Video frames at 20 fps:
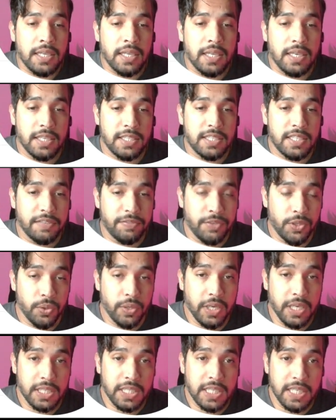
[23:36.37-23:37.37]
Let's review
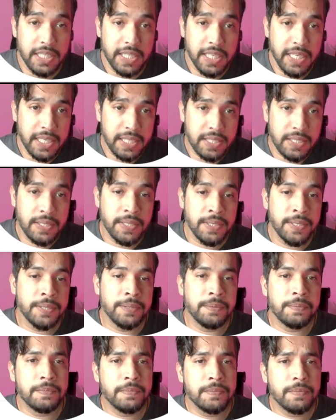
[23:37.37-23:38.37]
and create.
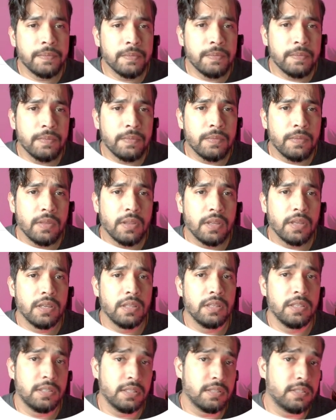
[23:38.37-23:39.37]

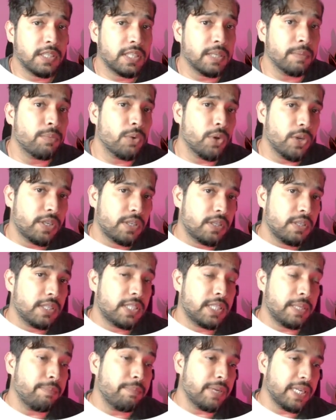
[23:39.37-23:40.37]
This is the
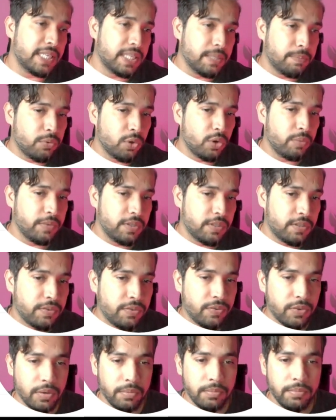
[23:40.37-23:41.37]
template deployment
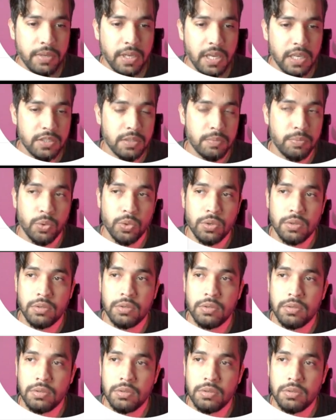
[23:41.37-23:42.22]
from Azure portal.